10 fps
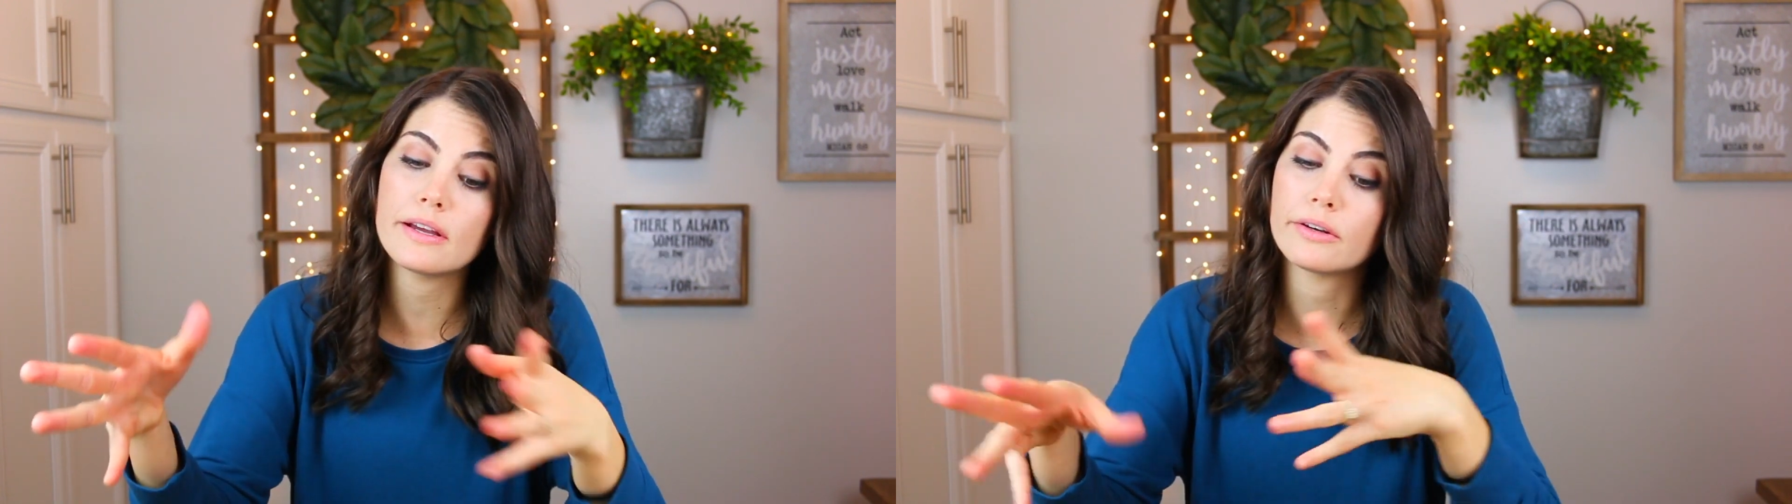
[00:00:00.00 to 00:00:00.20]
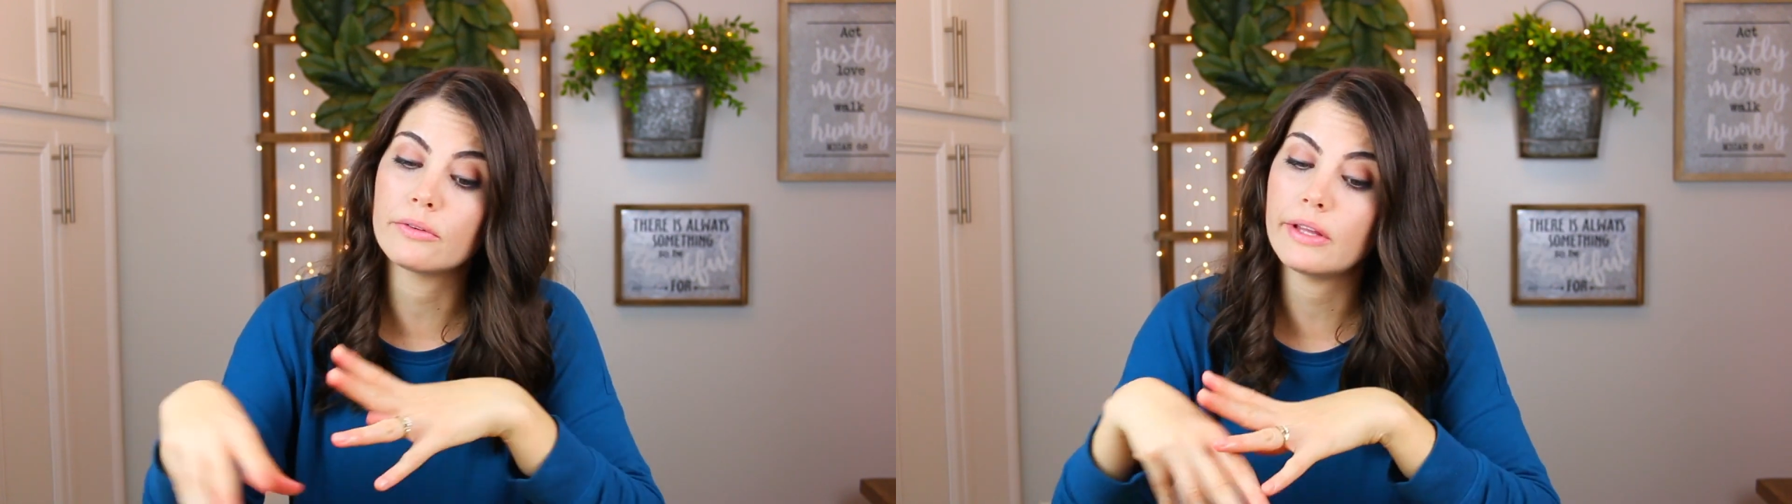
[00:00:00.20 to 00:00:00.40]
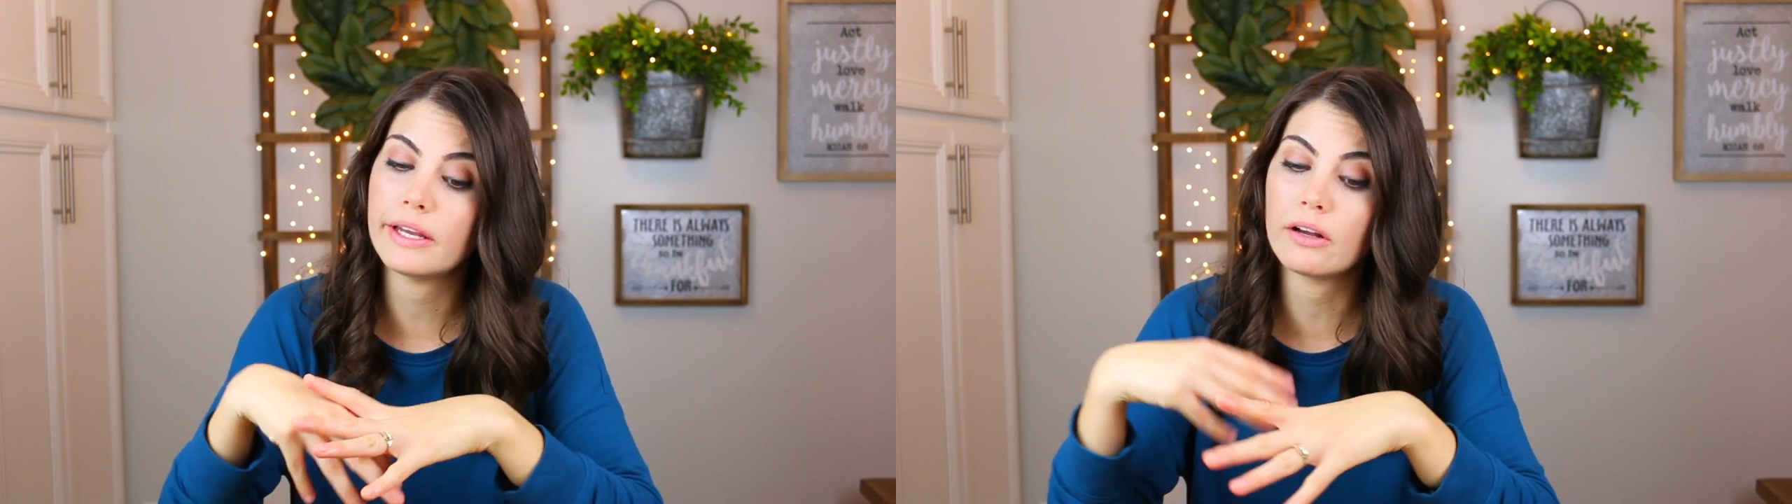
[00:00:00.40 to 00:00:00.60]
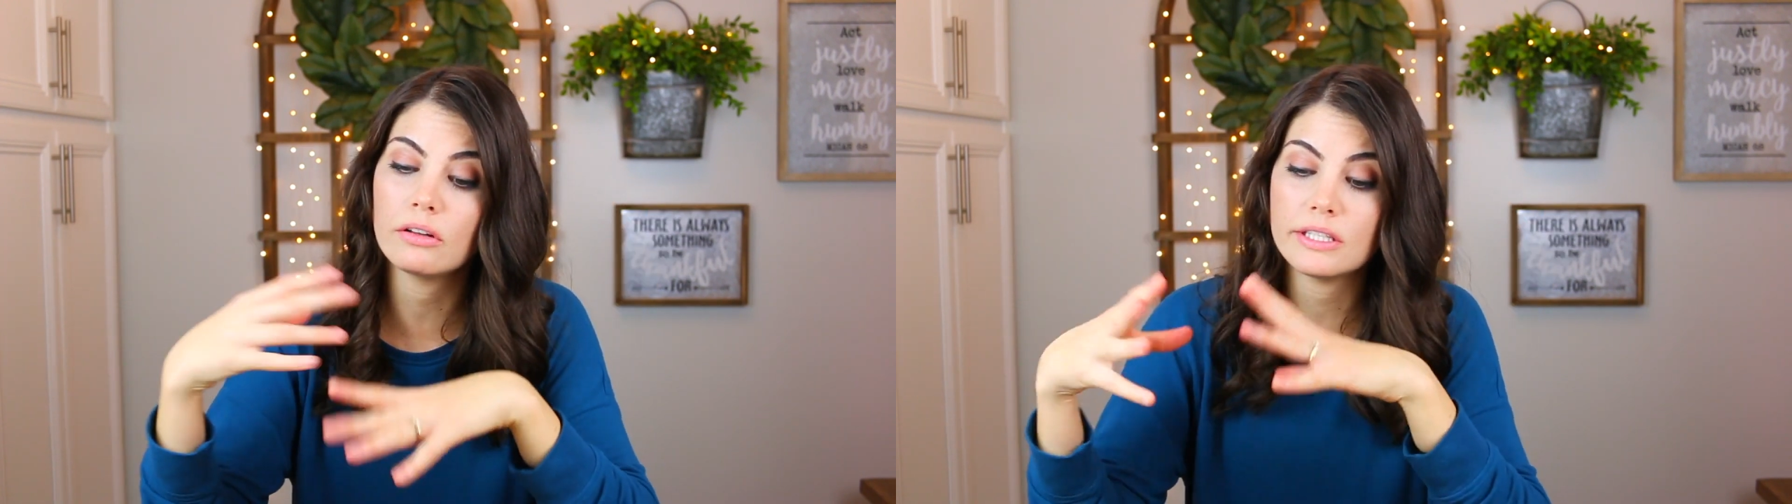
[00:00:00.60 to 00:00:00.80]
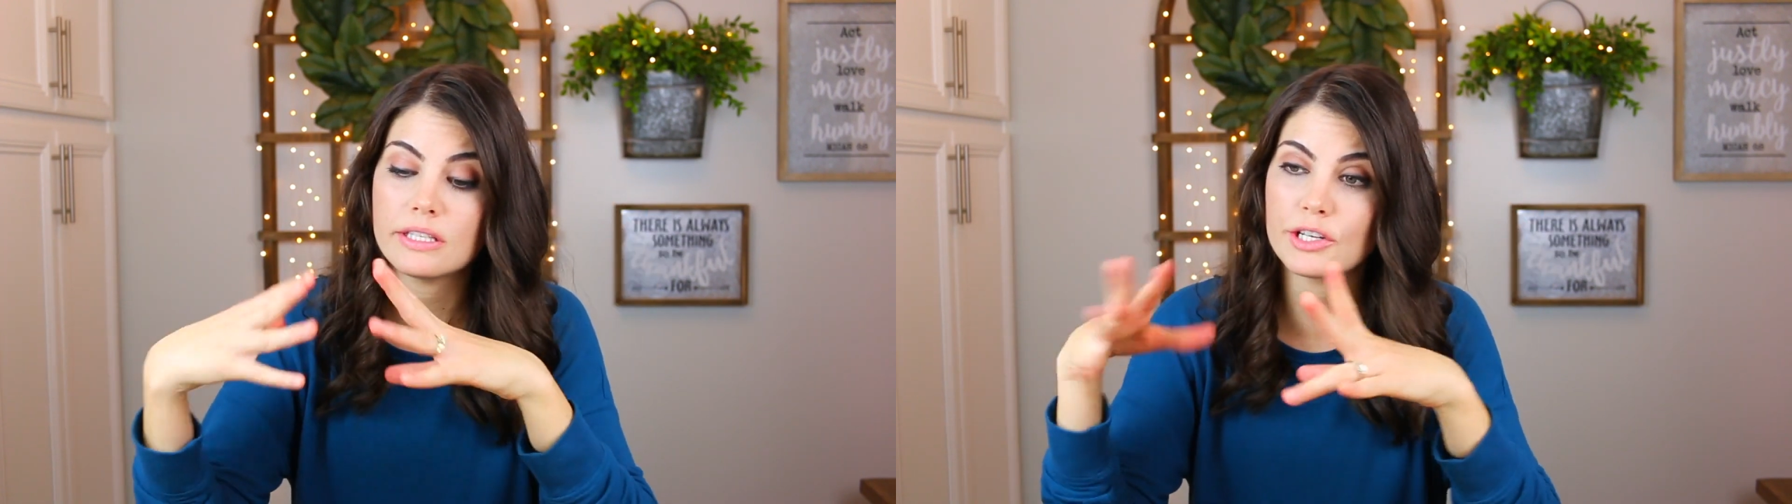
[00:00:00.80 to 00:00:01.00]
I don't like
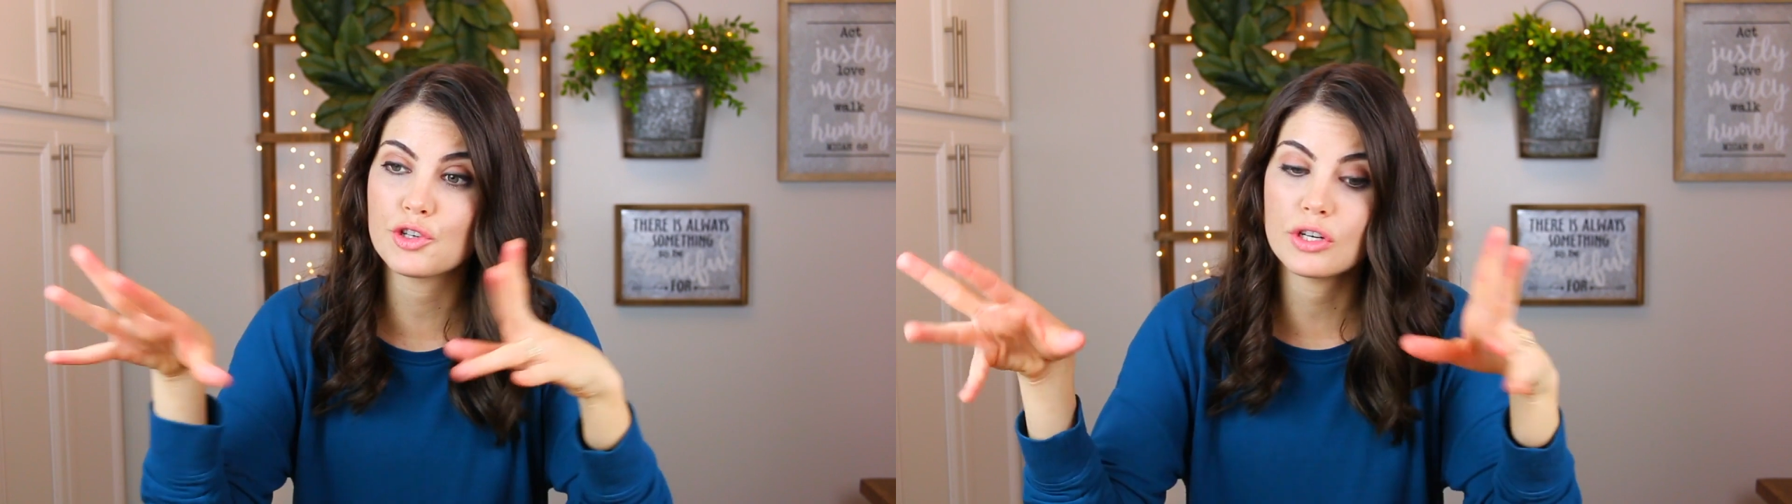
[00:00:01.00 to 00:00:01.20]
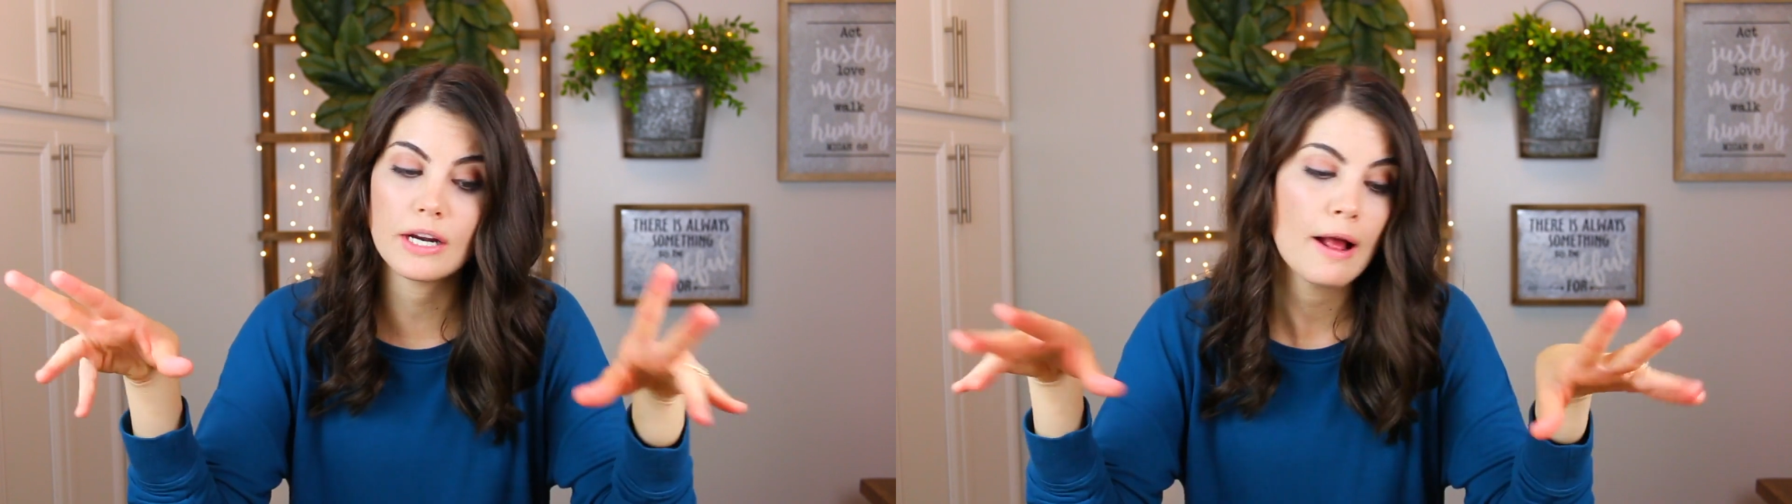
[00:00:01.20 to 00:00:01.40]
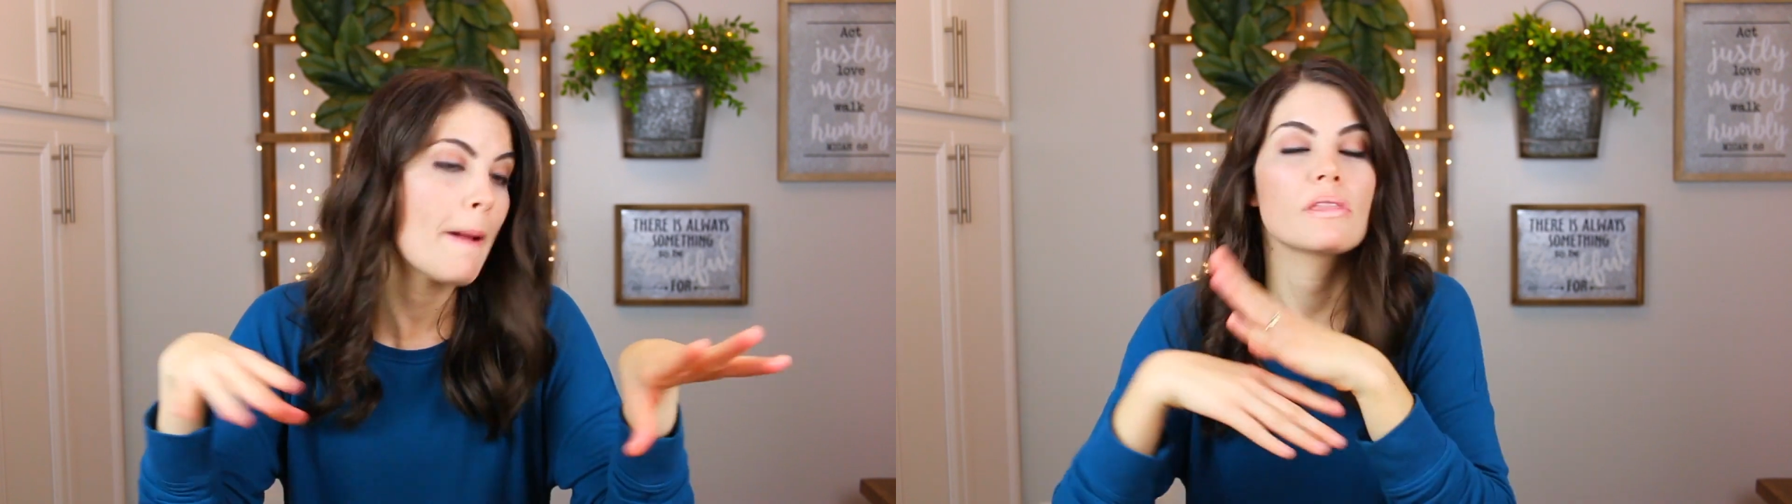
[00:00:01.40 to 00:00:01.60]
all these extra